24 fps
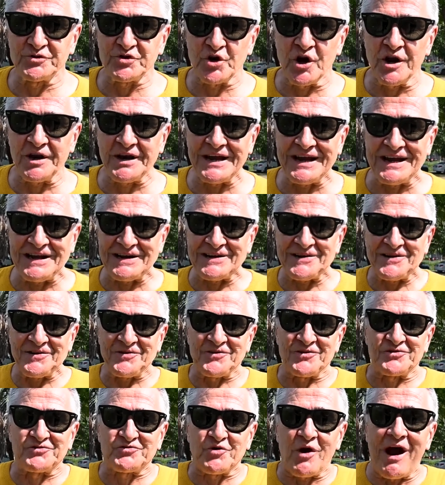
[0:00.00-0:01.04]
Johnny,
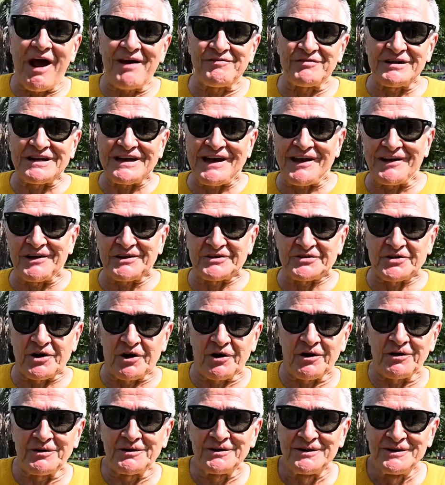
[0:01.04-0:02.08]
the driving
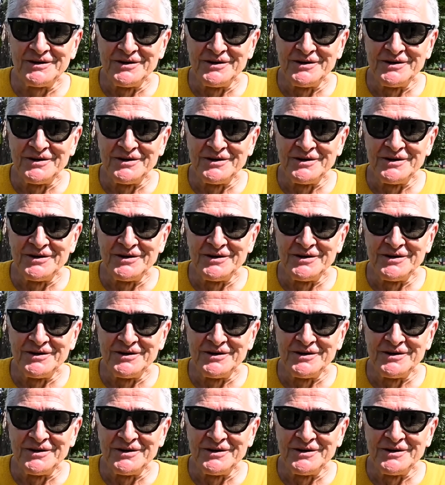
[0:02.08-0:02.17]
editor.